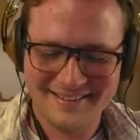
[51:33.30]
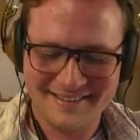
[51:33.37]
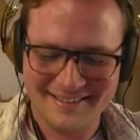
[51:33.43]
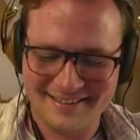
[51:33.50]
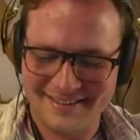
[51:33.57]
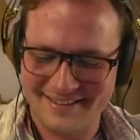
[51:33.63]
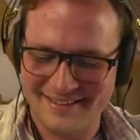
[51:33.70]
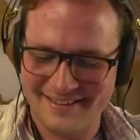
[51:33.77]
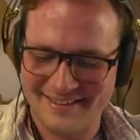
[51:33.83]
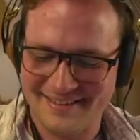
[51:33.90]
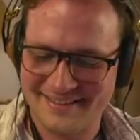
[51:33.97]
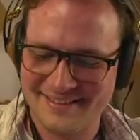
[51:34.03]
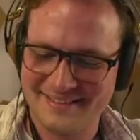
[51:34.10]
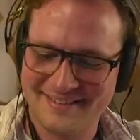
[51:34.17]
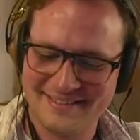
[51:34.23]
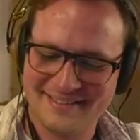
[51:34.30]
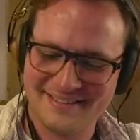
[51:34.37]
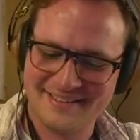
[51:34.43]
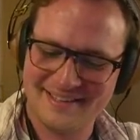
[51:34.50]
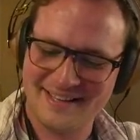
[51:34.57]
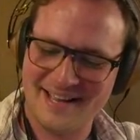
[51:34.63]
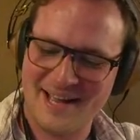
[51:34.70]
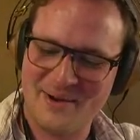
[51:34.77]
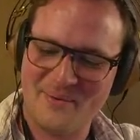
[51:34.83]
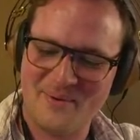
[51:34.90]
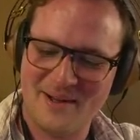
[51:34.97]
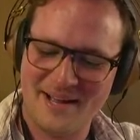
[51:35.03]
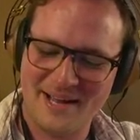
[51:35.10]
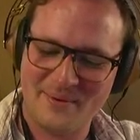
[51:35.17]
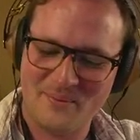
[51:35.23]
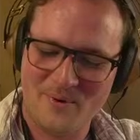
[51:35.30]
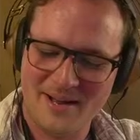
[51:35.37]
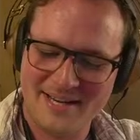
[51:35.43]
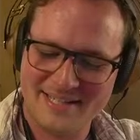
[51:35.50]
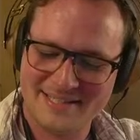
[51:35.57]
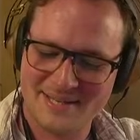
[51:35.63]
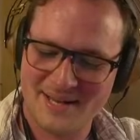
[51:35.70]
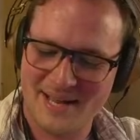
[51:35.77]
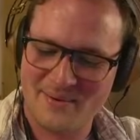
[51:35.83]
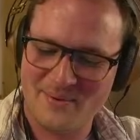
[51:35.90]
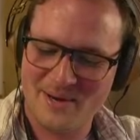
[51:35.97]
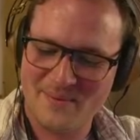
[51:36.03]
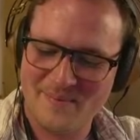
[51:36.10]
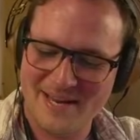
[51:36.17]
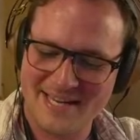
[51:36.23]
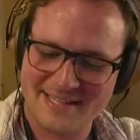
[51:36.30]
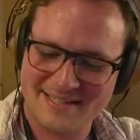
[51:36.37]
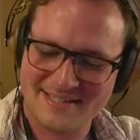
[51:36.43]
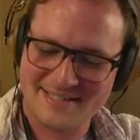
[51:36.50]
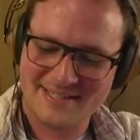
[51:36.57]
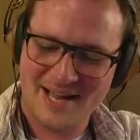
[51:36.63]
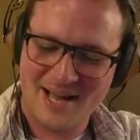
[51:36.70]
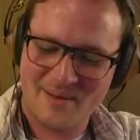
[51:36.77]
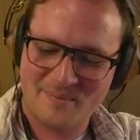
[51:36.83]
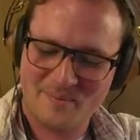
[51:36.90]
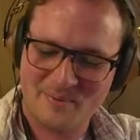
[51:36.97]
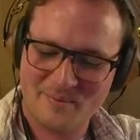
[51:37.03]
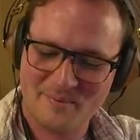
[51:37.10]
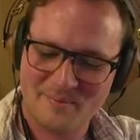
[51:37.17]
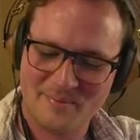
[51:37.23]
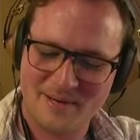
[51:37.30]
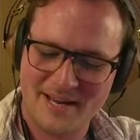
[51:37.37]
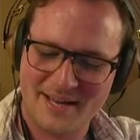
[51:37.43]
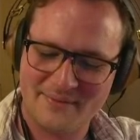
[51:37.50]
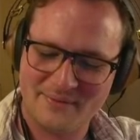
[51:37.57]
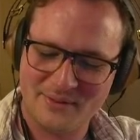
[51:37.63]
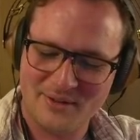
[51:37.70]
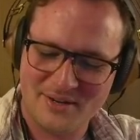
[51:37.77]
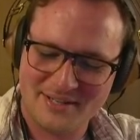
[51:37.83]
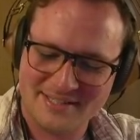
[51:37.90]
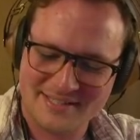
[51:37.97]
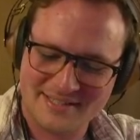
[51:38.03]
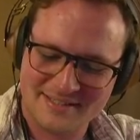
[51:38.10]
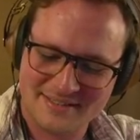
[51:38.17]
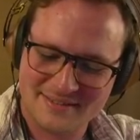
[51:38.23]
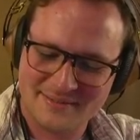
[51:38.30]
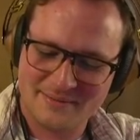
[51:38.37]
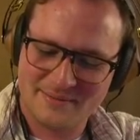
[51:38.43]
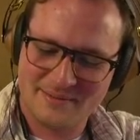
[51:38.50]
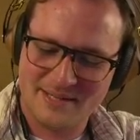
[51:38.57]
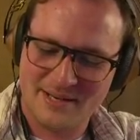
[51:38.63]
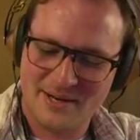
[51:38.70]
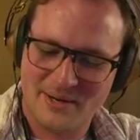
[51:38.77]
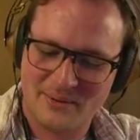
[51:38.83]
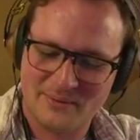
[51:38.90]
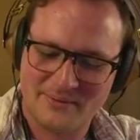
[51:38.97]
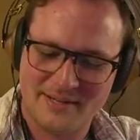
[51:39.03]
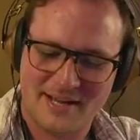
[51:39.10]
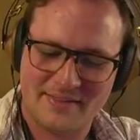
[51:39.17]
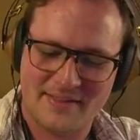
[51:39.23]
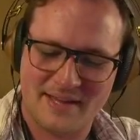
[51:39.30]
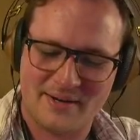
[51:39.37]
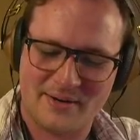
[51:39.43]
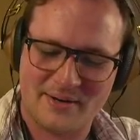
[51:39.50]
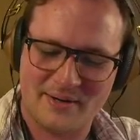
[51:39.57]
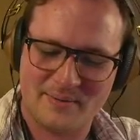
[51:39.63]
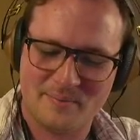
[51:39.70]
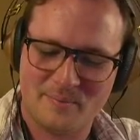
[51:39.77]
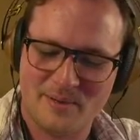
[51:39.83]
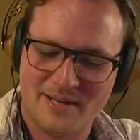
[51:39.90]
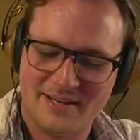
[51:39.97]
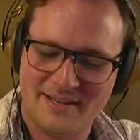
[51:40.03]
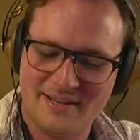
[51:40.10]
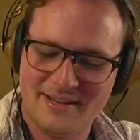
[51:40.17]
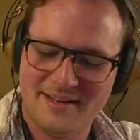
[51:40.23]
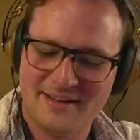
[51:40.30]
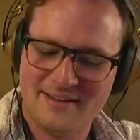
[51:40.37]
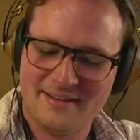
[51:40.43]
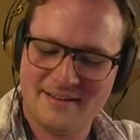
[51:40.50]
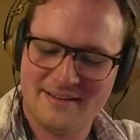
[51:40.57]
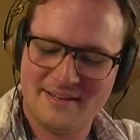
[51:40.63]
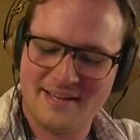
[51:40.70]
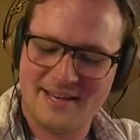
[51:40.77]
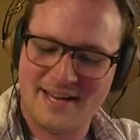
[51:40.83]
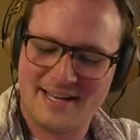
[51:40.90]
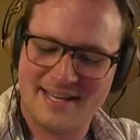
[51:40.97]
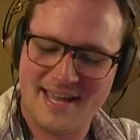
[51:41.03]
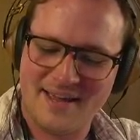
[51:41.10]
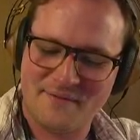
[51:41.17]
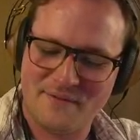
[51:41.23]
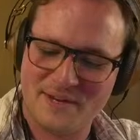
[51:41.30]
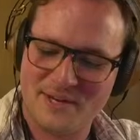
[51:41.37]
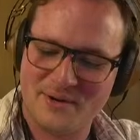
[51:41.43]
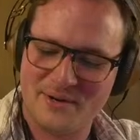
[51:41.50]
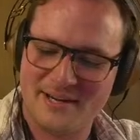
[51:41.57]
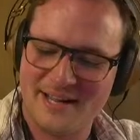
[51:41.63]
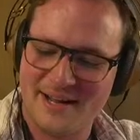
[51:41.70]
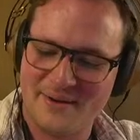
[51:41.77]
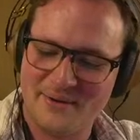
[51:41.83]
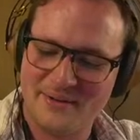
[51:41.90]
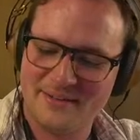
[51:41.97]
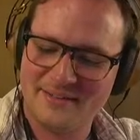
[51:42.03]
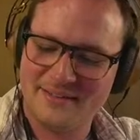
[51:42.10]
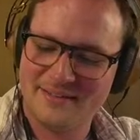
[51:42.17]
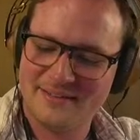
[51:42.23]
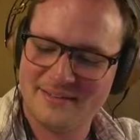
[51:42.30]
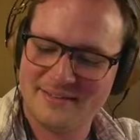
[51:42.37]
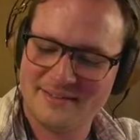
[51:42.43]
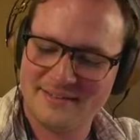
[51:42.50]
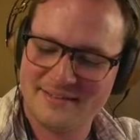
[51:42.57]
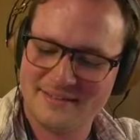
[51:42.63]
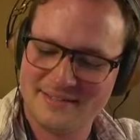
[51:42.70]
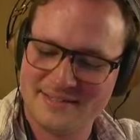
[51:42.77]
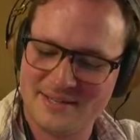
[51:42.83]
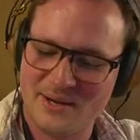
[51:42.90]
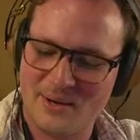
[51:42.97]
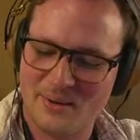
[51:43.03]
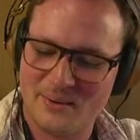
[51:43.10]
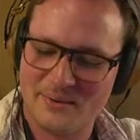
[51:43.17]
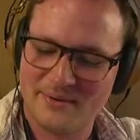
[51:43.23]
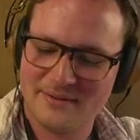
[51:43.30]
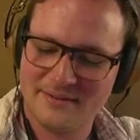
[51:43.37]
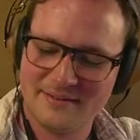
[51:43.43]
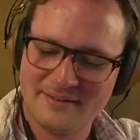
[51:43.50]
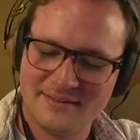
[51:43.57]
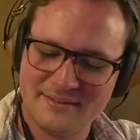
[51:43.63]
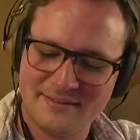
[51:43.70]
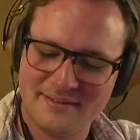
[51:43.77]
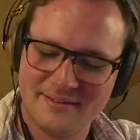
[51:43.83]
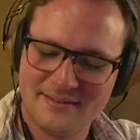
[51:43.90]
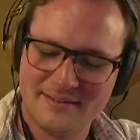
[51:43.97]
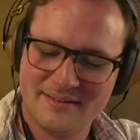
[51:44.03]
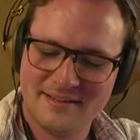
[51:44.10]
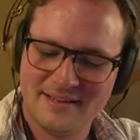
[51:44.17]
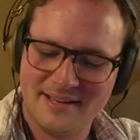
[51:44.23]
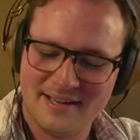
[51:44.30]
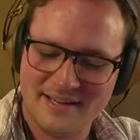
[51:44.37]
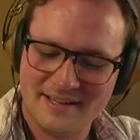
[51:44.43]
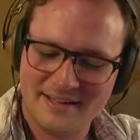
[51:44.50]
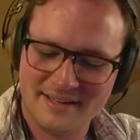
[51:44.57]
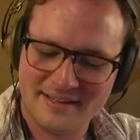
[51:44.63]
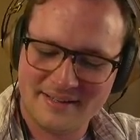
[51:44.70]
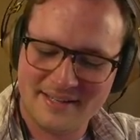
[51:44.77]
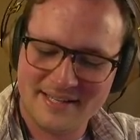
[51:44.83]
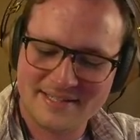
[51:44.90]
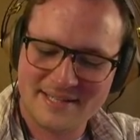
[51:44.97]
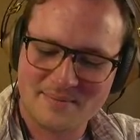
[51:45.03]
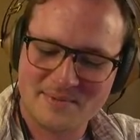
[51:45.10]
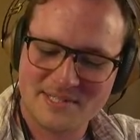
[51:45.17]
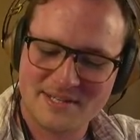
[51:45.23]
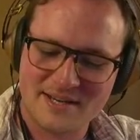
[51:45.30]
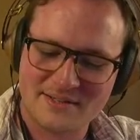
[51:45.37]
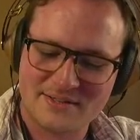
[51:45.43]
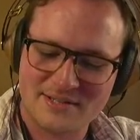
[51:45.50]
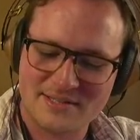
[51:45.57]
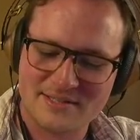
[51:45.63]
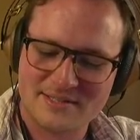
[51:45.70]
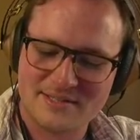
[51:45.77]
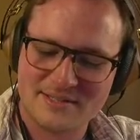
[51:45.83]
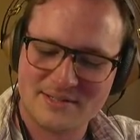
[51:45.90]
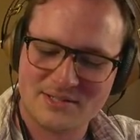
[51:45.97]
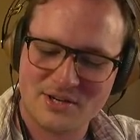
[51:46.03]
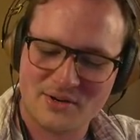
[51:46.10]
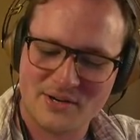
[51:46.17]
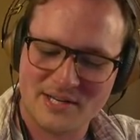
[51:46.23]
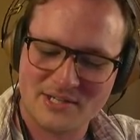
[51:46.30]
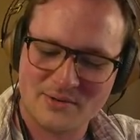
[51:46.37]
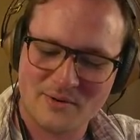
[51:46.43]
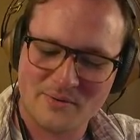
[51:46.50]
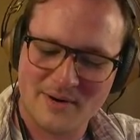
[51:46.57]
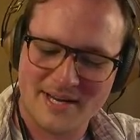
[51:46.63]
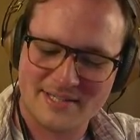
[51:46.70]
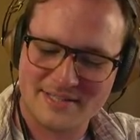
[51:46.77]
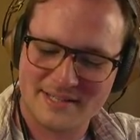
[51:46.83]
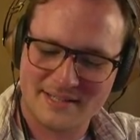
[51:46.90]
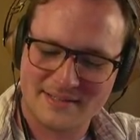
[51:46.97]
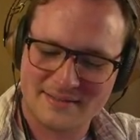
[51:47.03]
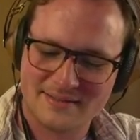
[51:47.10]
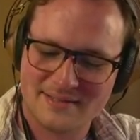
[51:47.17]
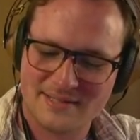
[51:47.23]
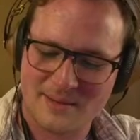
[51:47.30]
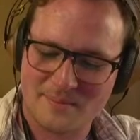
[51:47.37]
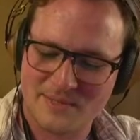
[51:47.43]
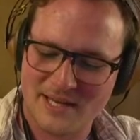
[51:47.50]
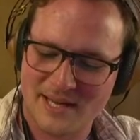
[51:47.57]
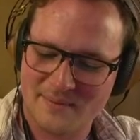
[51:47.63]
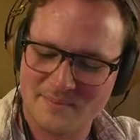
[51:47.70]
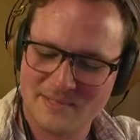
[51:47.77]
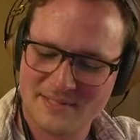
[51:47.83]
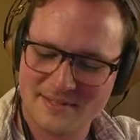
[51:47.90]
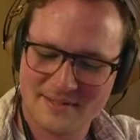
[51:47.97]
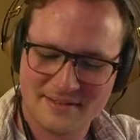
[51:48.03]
I want to make it stop, but I've looked, you know, not that hard, and I can't figure it out. So, I guess I'm stuck just turning to erasing sometimes.